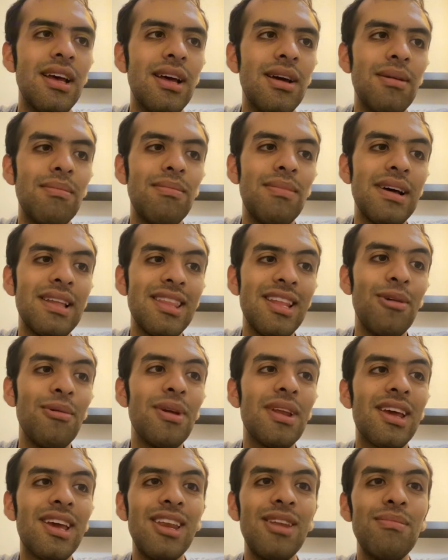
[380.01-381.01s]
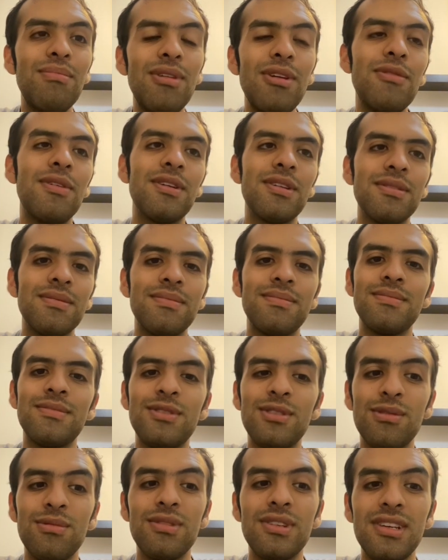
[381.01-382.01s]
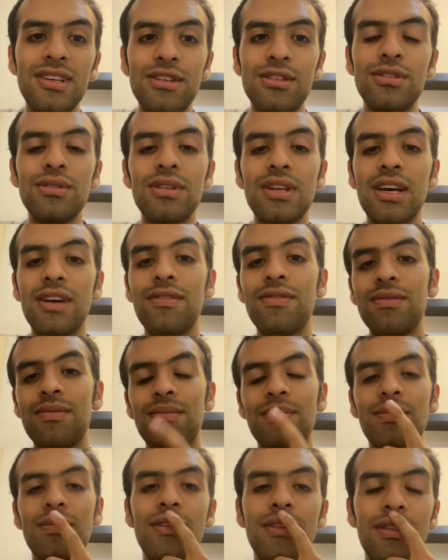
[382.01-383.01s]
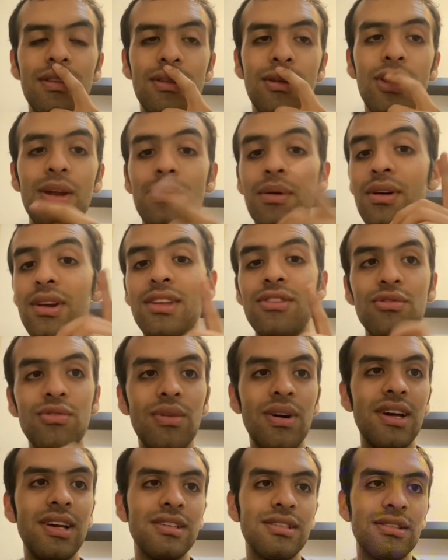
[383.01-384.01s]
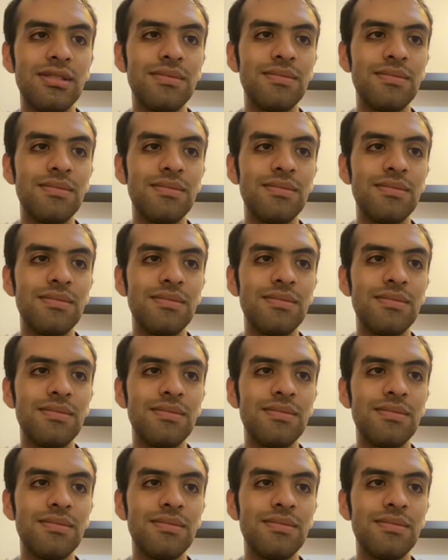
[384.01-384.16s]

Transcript: But now we are hitting Beaver, so he should have thought about it twice.